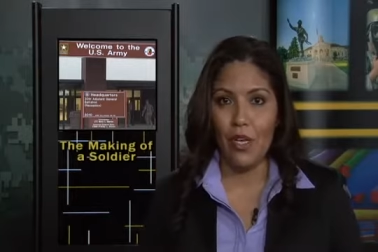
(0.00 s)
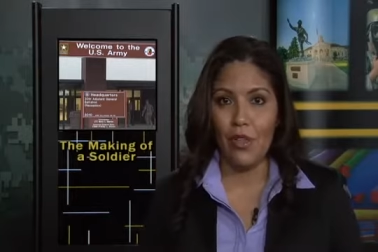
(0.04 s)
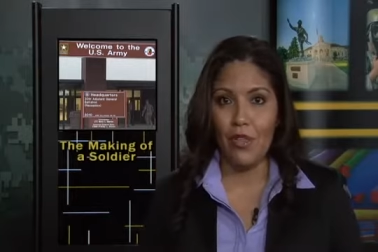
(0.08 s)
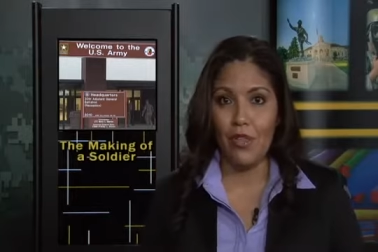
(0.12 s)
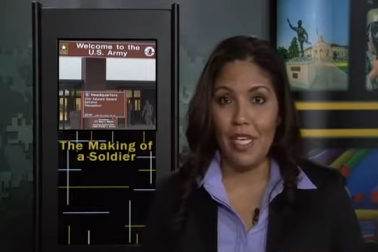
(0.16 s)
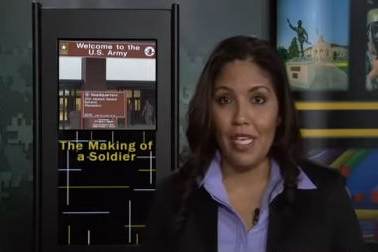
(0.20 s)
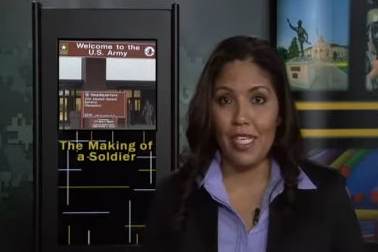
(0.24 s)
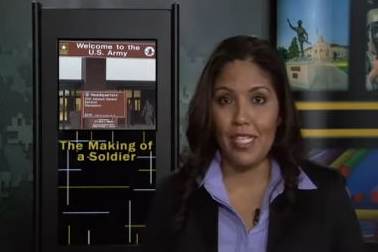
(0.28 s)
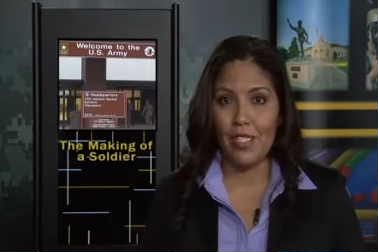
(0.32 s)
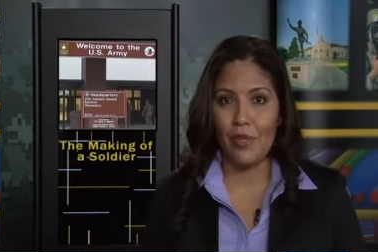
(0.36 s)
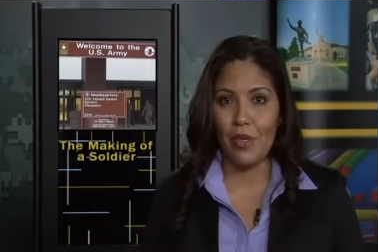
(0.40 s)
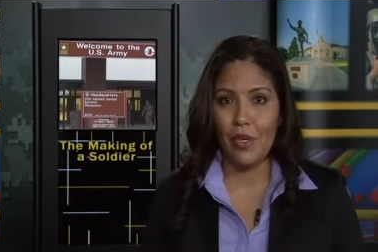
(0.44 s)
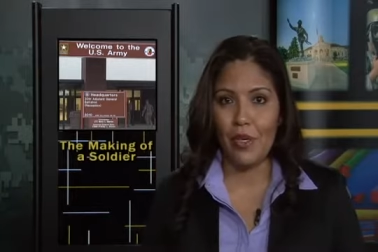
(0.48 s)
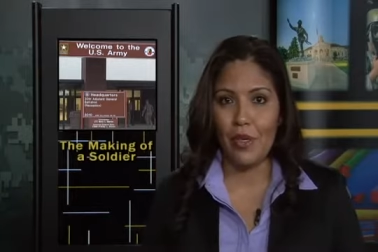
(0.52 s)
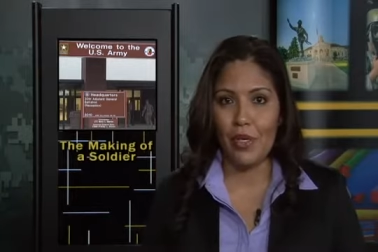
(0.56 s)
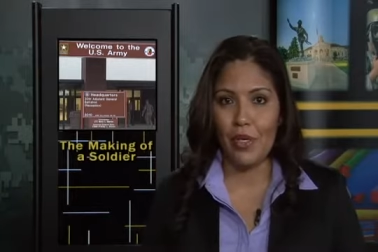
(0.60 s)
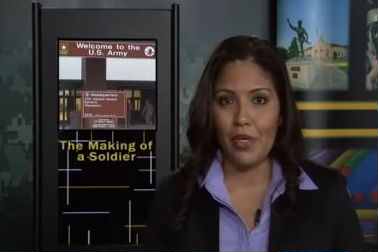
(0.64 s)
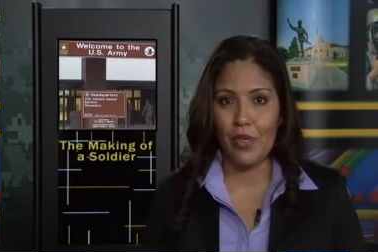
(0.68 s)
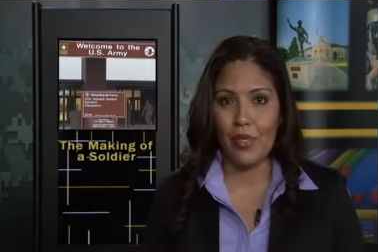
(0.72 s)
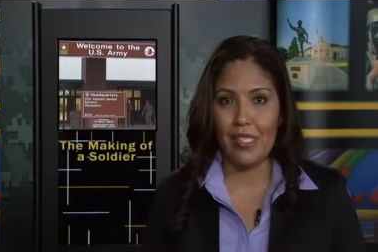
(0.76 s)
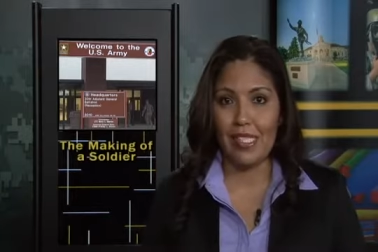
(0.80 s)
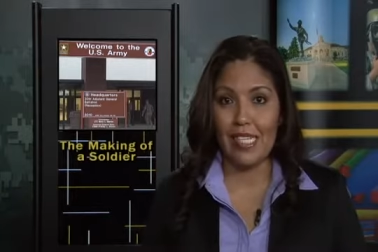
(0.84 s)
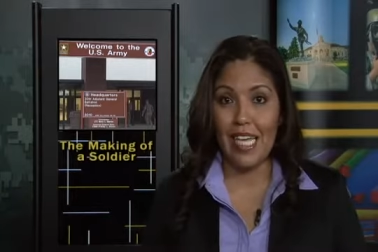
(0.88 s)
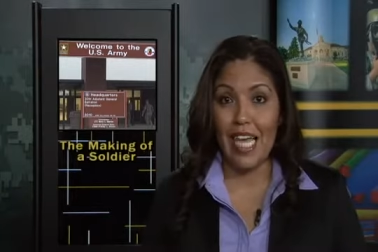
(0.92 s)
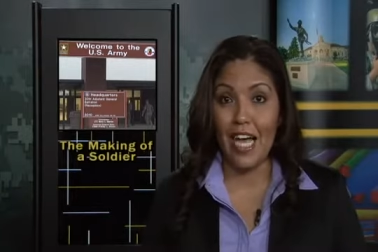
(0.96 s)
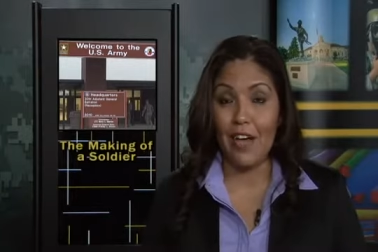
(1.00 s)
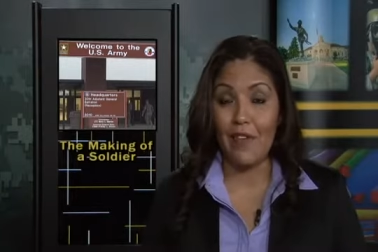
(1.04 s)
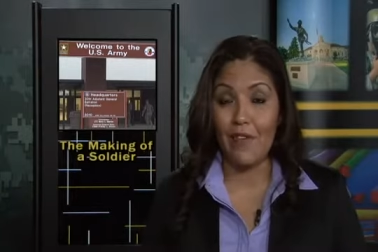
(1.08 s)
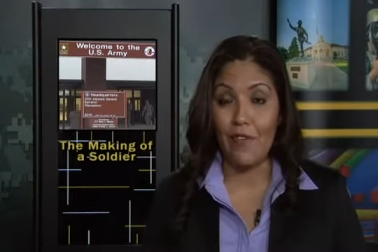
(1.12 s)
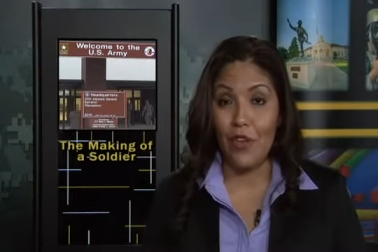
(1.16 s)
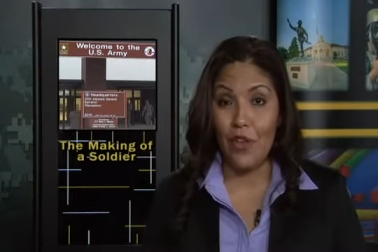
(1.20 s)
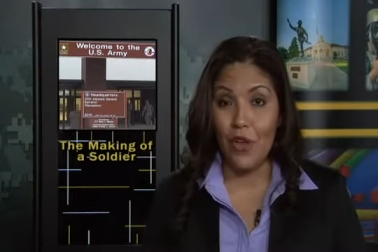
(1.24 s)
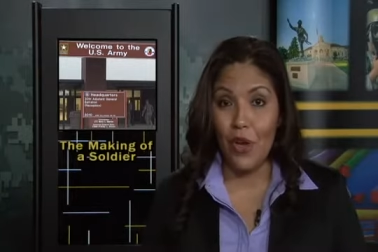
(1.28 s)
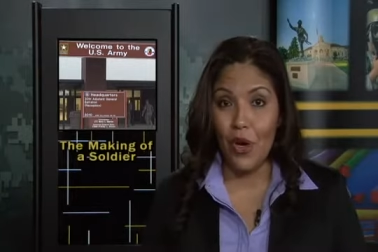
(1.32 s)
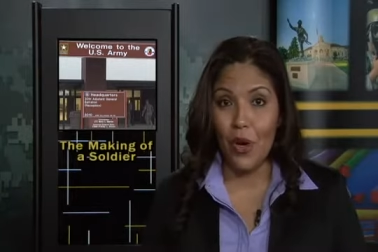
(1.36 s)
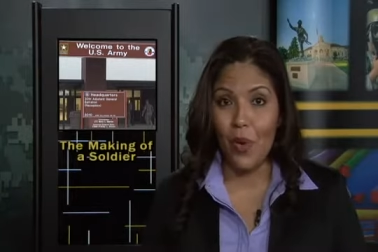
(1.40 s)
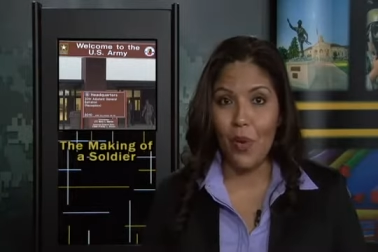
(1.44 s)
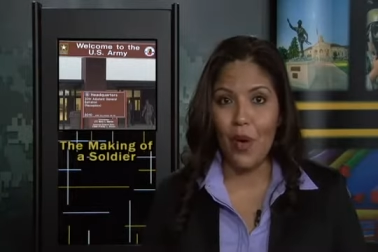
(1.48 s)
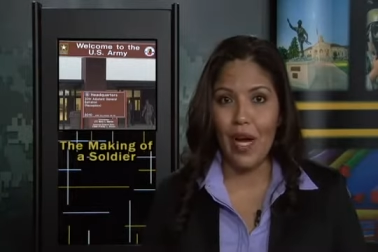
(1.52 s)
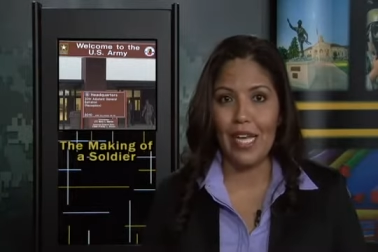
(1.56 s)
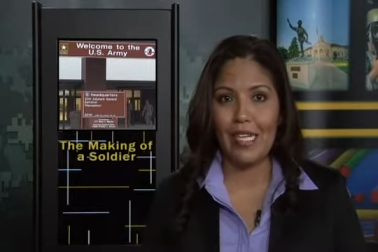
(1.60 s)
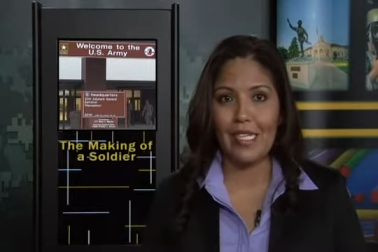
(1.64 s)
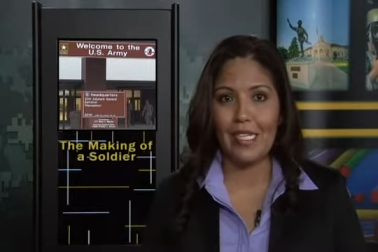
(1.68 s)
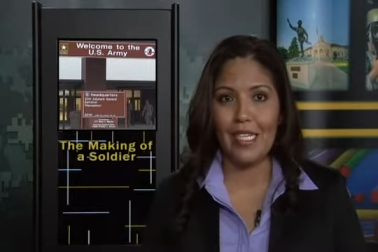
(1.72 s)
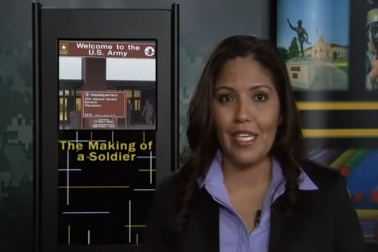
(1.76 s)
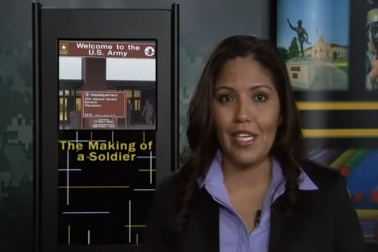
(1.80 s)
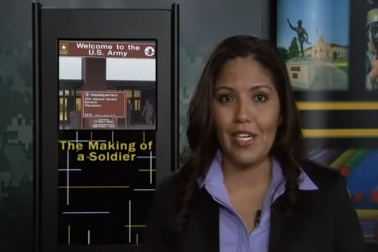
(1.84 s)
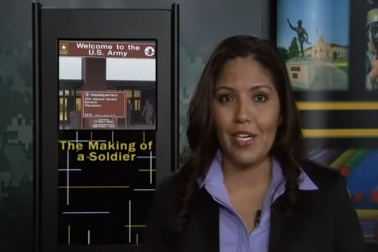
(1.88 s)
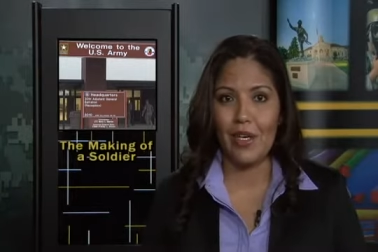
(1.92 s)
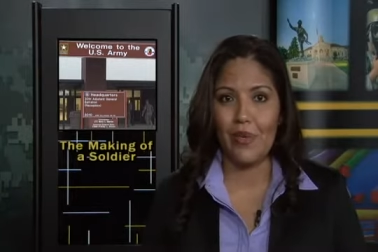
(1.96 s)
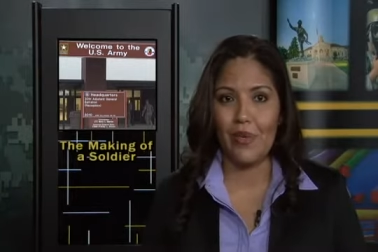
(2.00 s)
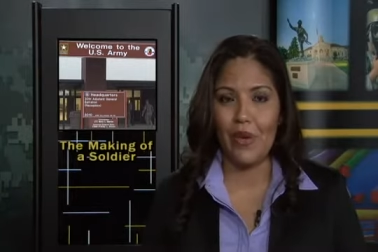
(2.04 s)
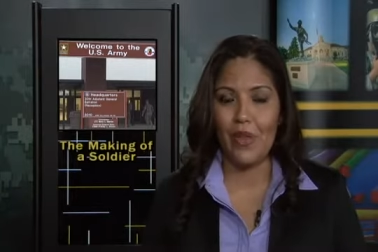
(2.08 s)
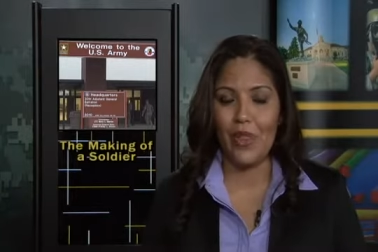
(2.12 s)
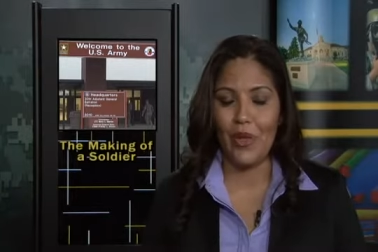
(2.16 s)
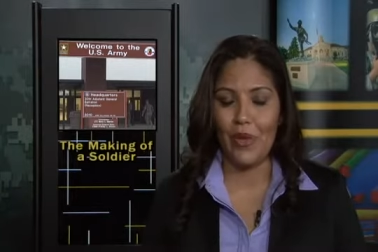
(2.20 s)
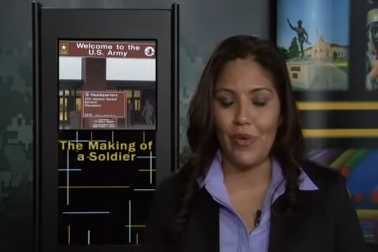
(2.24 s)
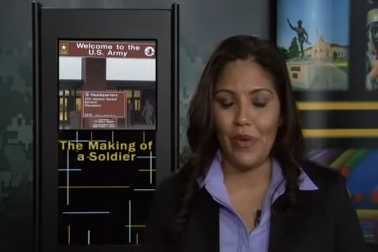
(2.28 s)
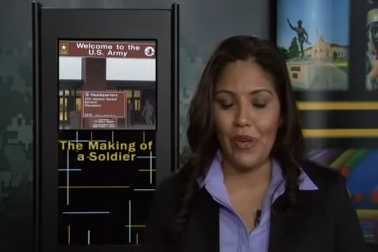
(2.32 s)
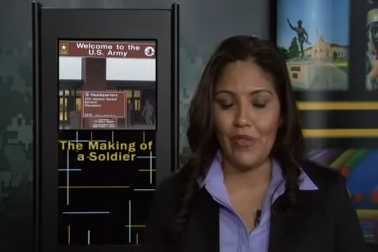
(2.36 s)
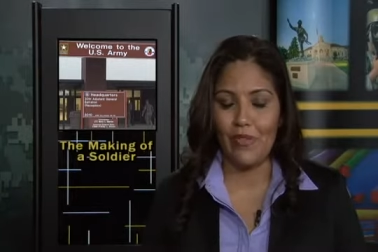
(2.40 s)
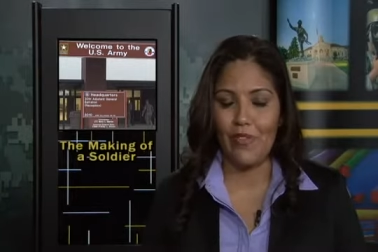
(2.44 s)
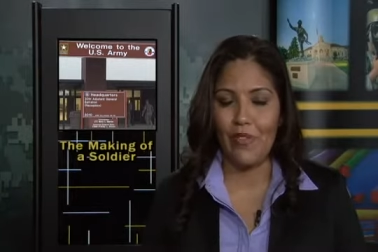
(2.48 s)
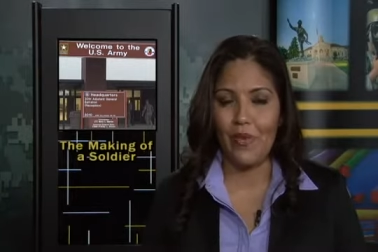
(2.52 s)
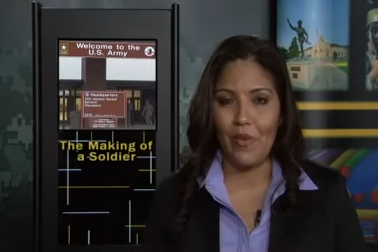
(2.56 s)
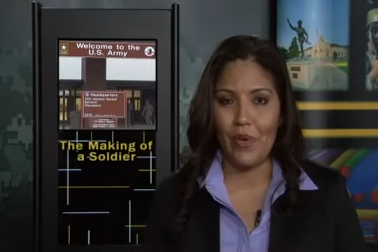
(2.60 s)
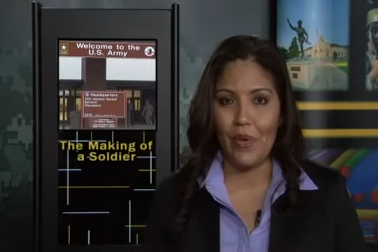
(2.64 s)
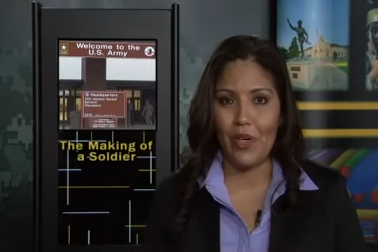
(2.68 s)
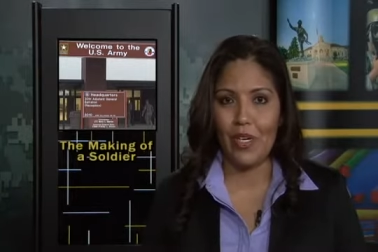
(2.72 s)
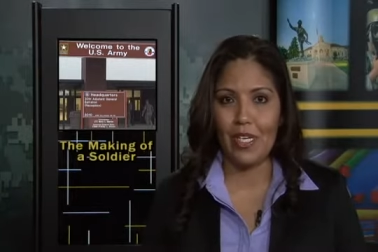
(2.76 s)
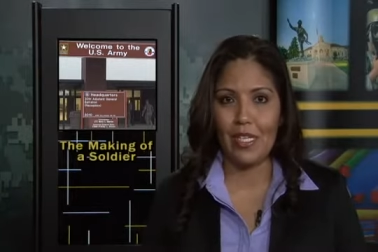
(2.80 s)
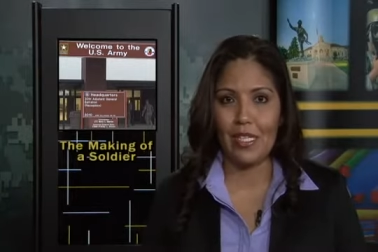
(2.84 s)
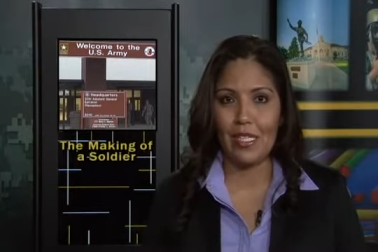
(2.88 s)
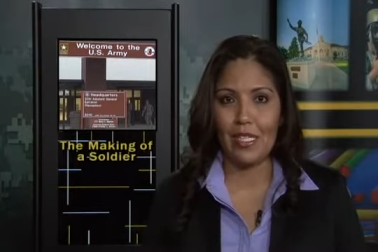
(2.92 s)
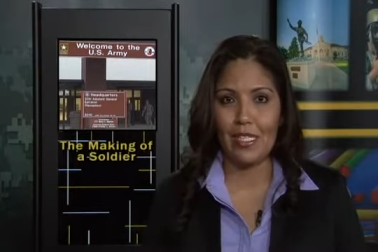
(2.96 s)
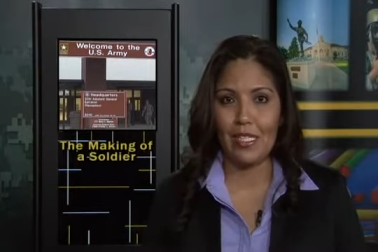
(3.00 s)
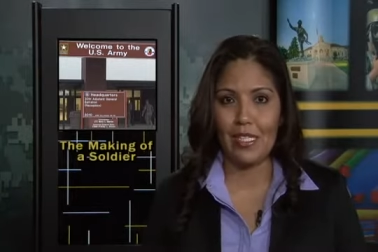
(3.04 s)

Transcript: These recruits have no idea what they're in for.